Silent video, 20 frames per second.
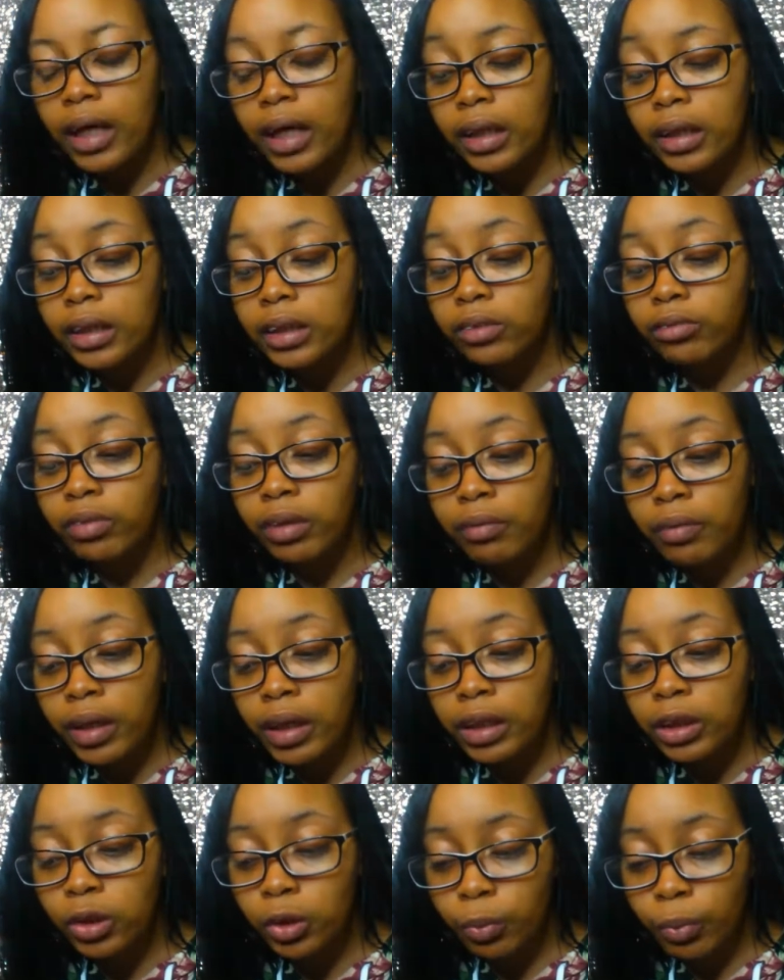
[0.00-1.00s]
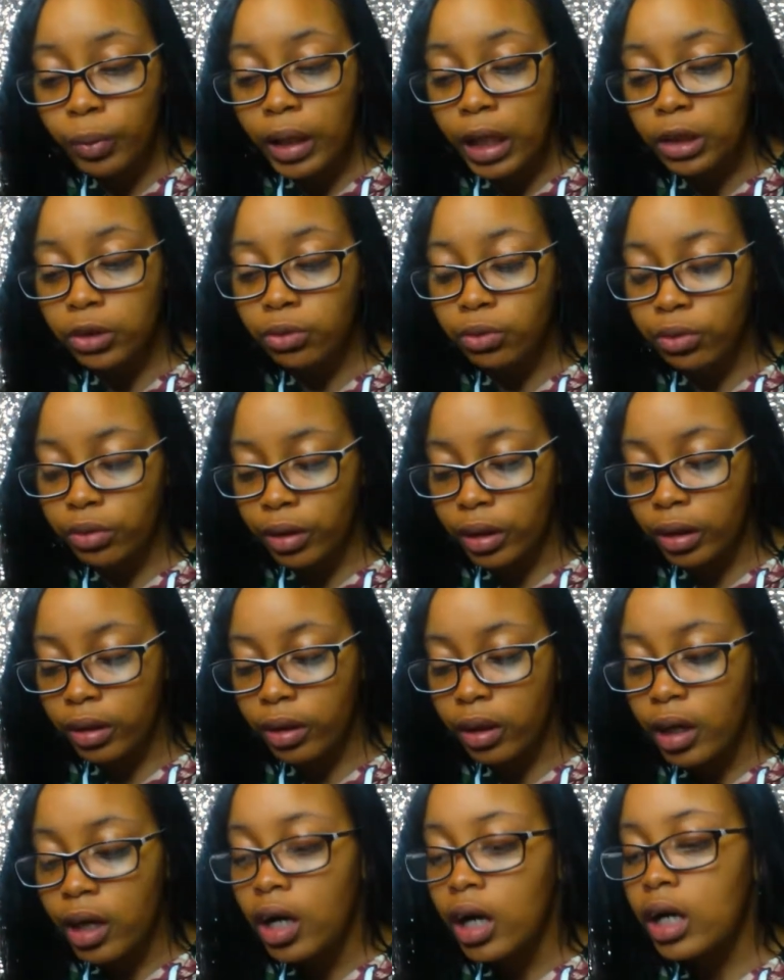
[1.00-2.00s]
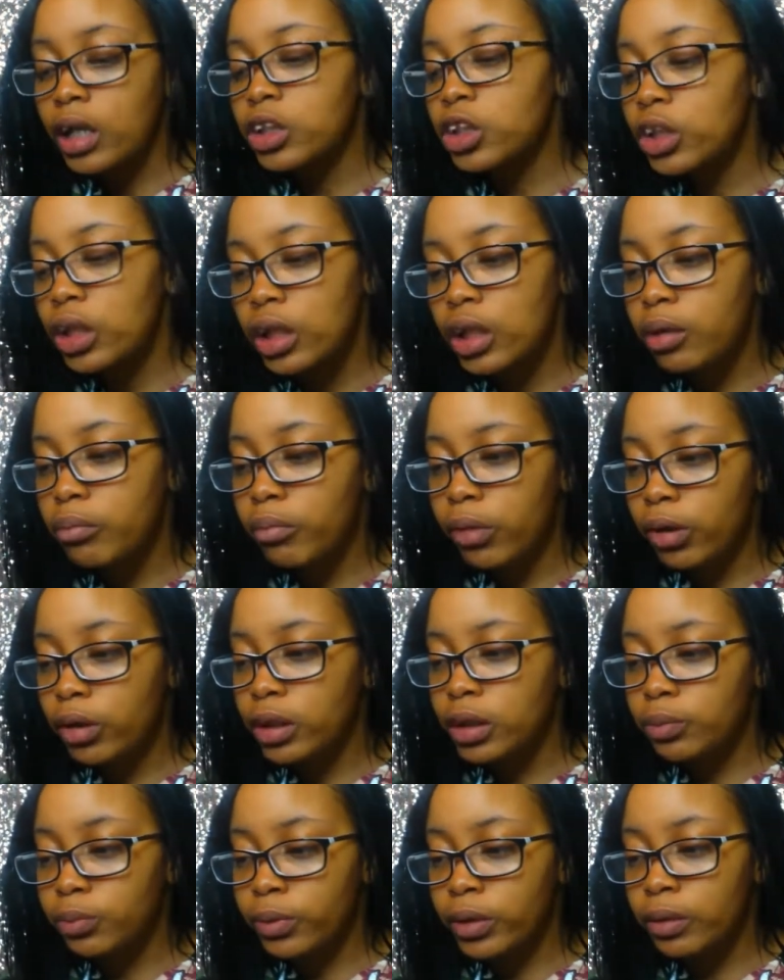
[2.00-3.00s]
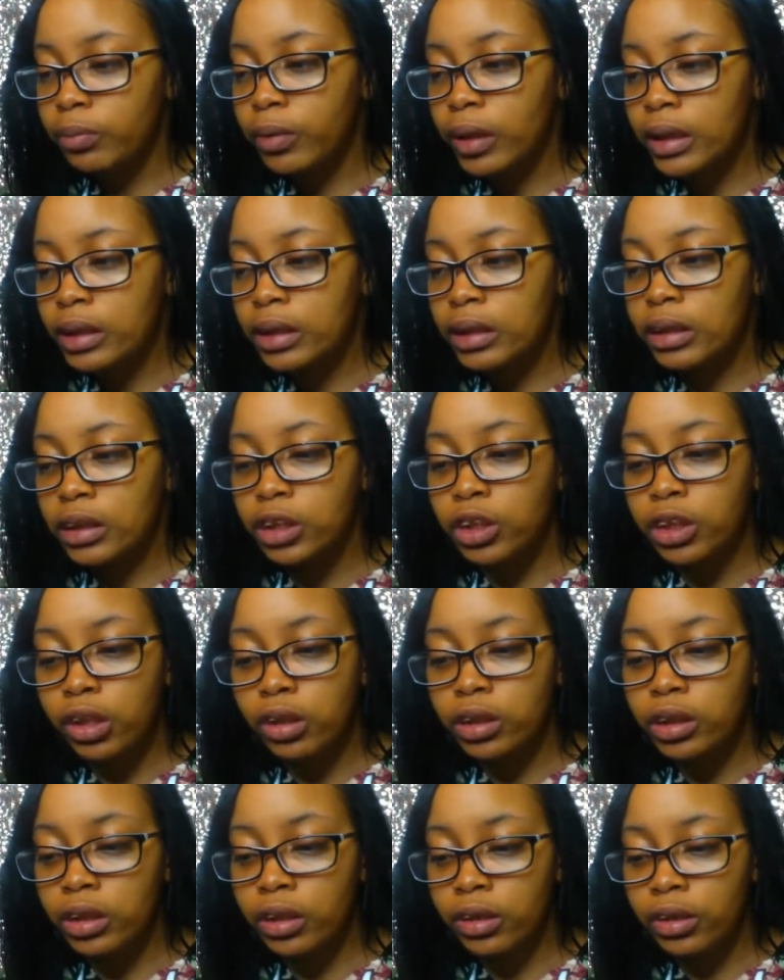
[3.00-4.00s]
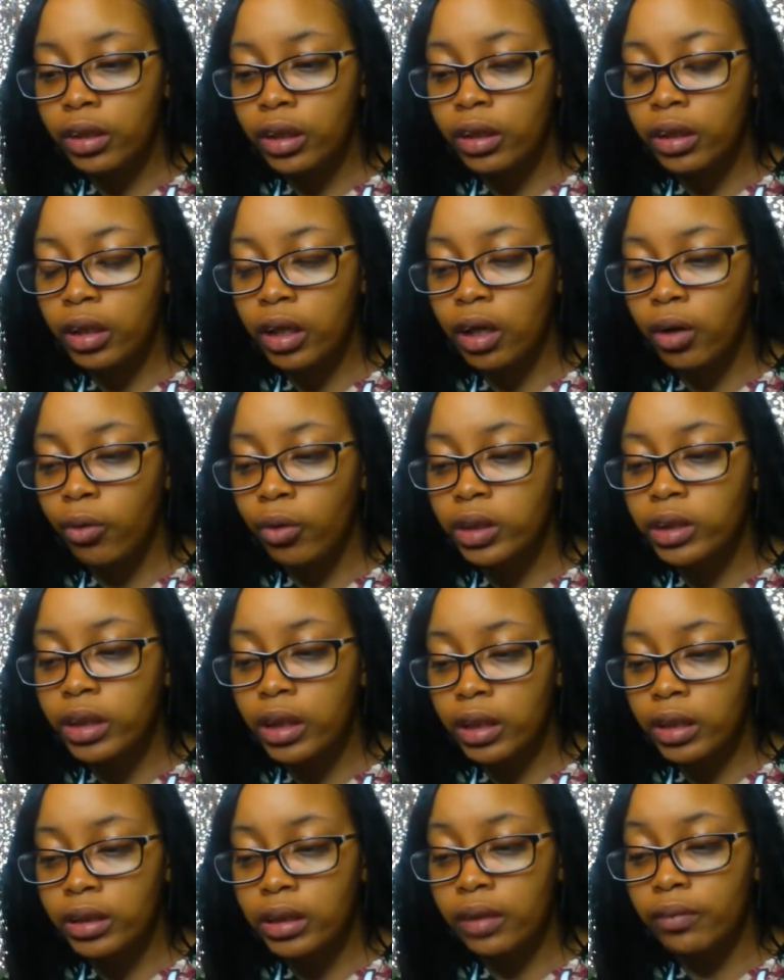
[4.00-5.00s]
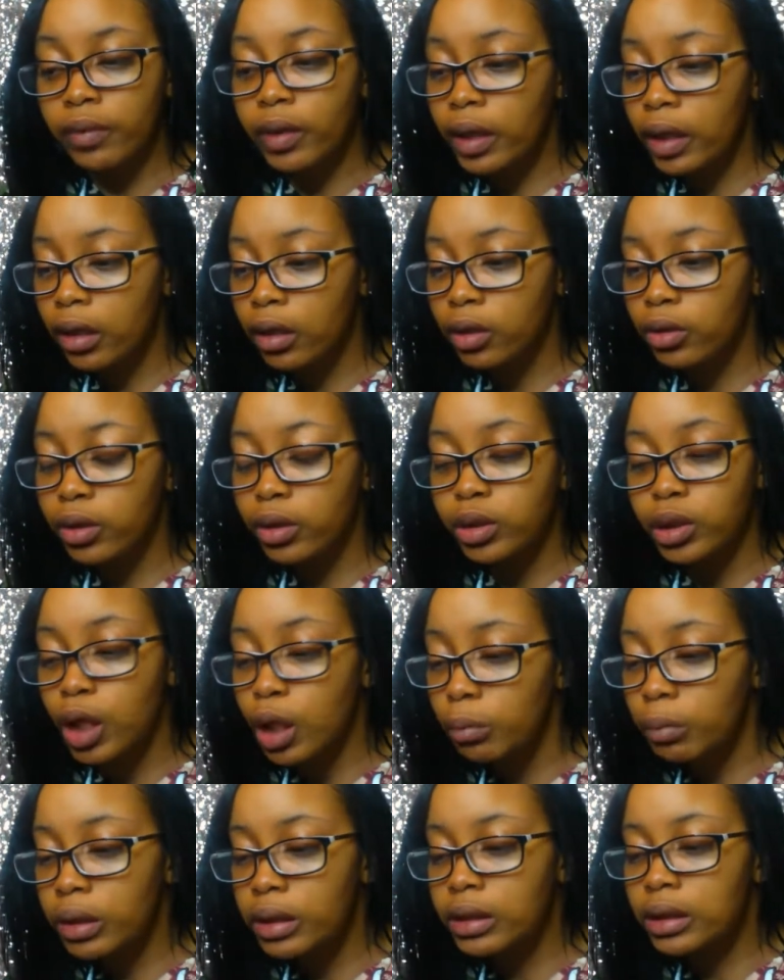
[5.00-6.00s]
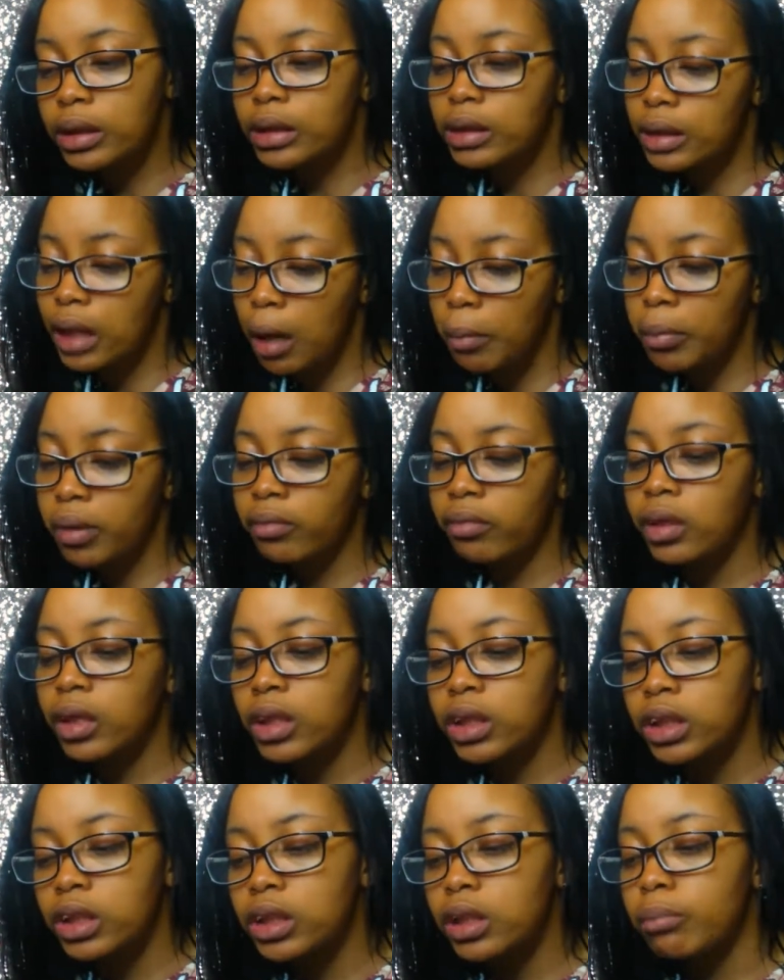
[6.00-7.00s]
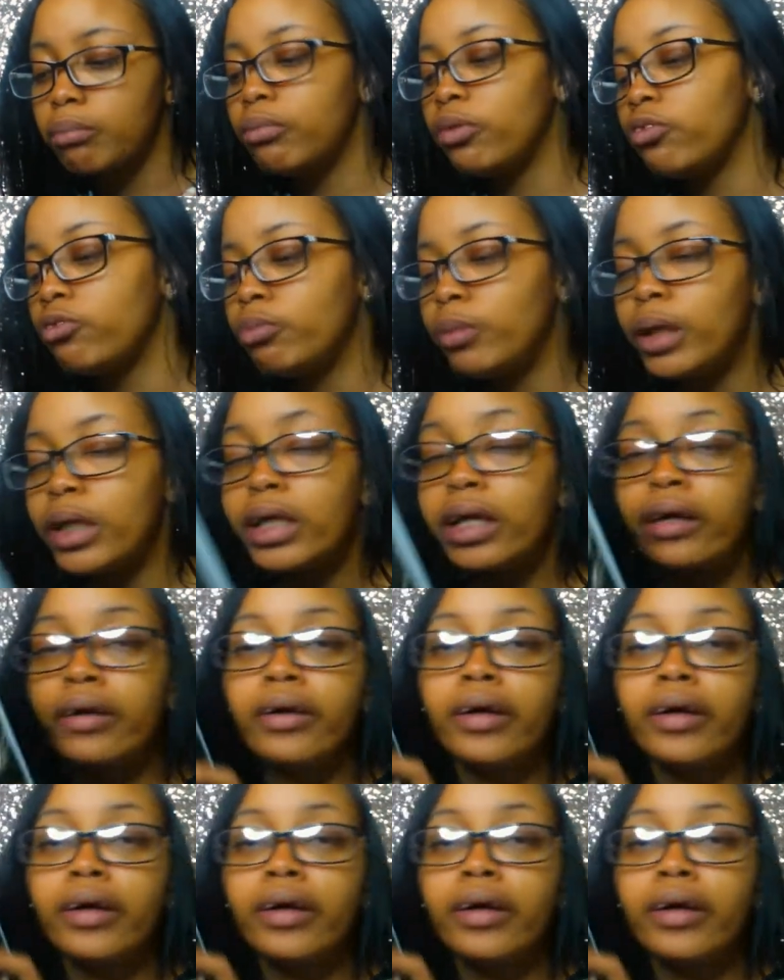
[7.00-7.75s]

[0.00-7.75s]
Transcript: In this riveting supernatural thriller, a chilling murder spree places a church leader in the crosshairs of a killer determined to stop a religious movement.